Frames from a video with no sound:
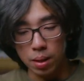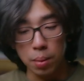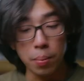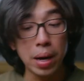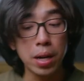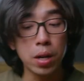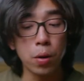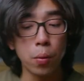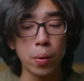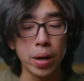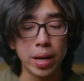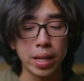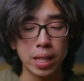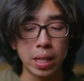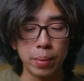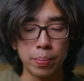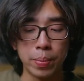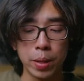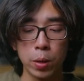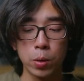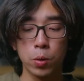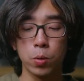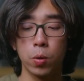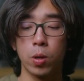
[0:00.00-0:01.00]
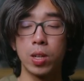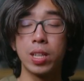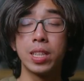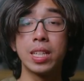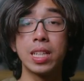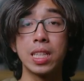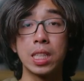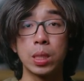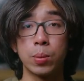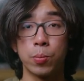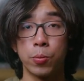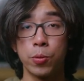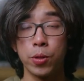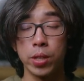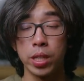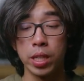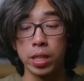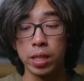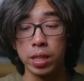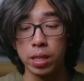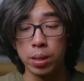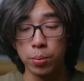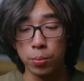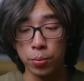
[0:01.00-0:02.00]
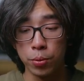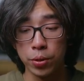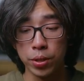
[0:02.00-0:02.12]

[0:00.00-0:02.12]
By the way, the build quality is pretty